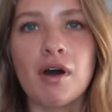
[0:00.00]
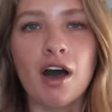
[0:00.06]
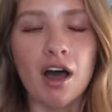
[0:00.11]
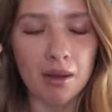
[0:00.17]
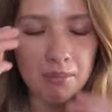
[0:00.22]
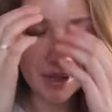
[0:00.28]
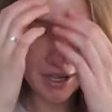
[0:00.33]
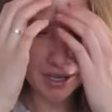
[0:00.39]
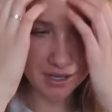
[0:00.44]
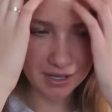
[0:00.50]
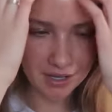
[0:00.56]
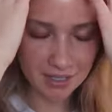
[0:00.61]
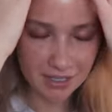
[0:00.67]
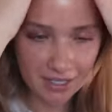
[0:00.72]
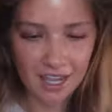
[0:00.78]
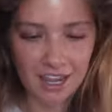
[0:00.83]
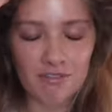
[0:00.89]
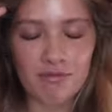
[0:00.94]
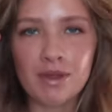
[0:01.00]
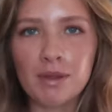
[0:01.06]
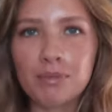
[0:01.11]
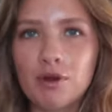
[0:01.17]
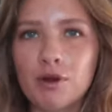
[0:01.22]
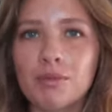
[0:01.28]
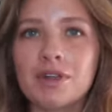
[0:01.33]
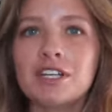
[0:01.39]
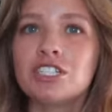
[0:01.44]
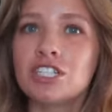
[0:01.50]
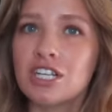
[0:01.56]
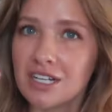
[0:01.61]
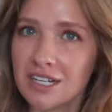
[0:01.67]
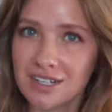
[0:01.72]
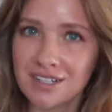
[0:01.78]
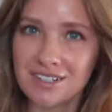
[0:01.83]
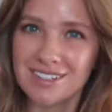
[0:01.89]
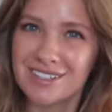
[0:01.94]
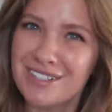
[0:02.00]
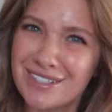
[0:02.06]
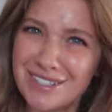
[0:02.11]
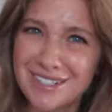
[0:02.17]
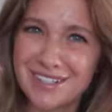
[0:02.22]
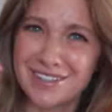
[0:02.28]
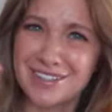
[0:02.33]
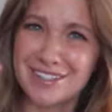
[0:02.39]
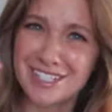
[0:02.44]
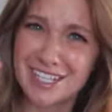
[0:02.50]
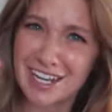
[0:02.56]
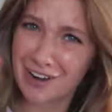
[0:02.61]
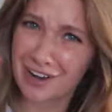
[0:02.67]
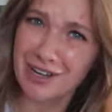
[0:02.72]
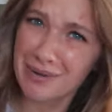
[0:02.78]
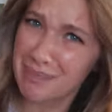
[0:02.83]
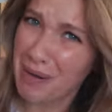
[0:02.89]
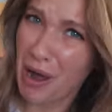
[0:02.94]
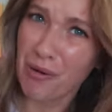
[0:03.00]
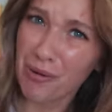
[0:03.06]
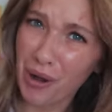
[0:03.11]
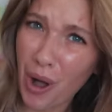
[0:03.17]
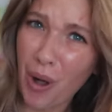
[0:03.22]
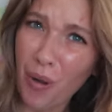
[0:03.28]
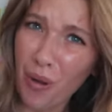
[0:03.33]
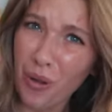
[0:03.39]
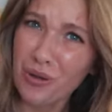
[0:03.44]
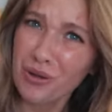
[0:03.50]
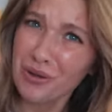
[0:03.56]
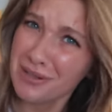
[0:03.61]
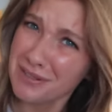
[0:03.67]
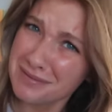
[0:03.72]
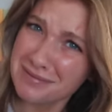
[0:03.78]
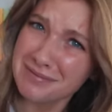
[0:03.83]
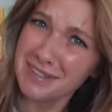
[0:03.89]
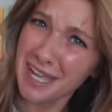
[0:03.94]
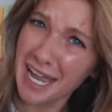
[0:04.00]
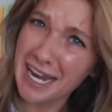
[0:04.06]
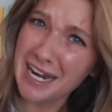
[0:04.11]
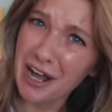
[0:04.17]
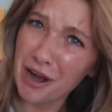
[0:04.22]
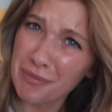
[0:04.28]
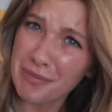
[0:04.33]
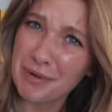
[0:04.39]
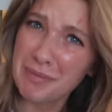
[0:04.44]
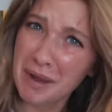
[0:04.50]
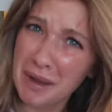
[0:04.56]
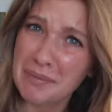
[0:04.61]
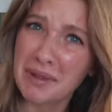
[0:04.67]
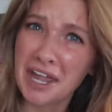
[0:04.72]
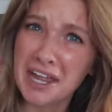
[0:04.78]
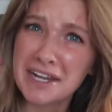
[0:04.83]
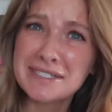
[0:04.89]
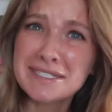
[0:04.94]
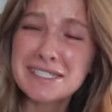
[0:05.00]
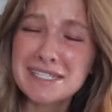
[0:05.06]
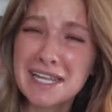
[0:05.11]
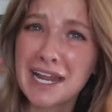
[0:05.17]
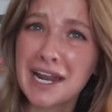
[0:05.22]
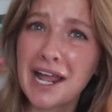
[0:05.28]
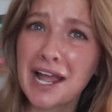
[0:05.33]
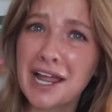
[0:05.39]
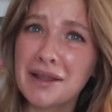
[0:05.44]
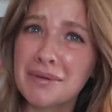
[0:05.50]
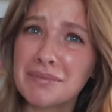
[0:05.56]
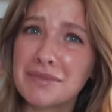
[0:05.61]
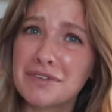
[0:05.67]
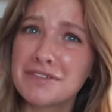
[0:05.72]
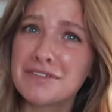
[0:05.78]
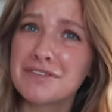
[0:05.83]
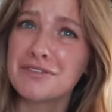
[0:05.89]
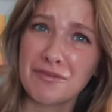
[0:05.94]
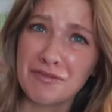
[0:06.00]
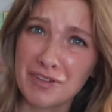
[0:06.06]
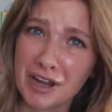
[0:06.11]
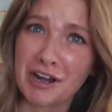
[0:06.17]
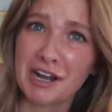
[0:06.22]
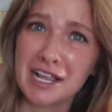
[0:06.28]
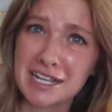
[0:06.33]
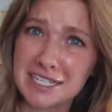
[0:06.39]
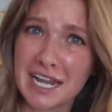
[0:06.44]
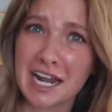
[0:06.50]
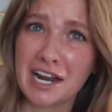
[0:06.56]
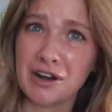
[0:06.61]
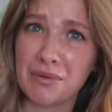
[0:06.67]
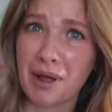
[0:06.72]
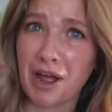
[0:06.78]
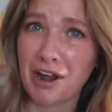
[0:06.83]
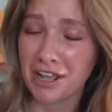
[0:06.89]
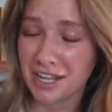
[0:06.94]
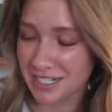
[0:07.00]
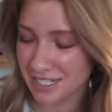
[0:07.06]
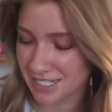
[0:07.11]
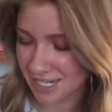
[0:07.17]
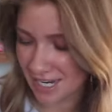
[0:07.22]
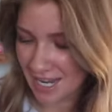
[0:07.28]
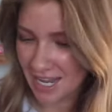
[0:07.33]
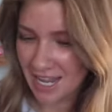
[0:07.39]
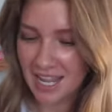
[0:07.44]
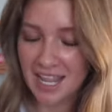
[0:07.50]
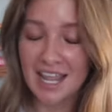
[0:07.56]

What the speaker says: mom gave me permission to poke a hole and open my blinds. And I am very excited about it.